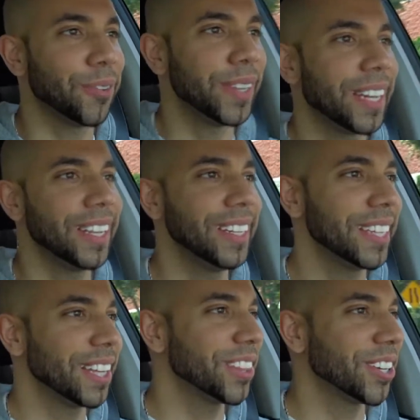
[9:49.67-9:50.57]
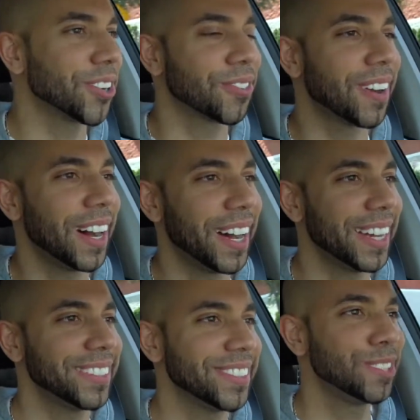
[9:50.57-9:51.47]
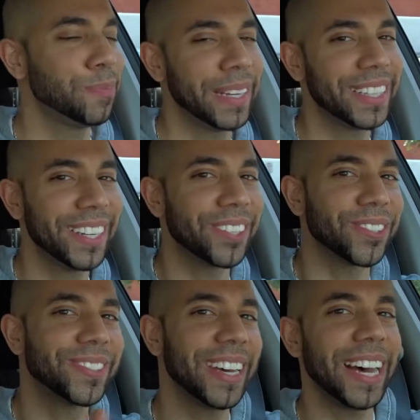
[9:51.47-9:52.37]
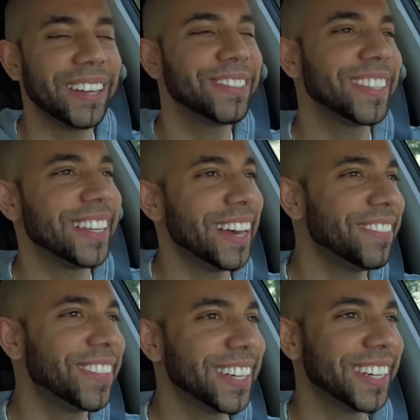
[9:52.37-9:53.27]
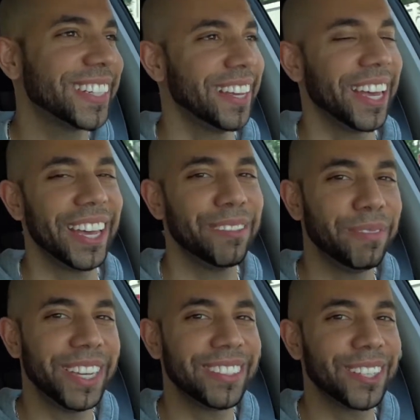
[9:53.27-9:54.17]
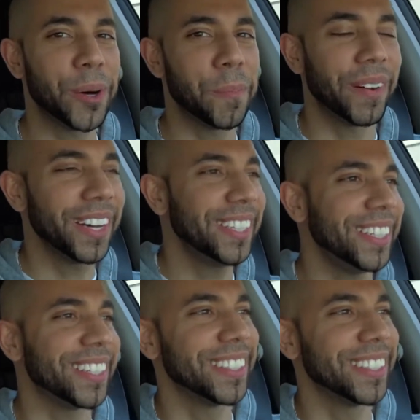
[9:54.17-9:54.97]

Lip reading: We cleaned up the garage, spent a little time together, and made some money.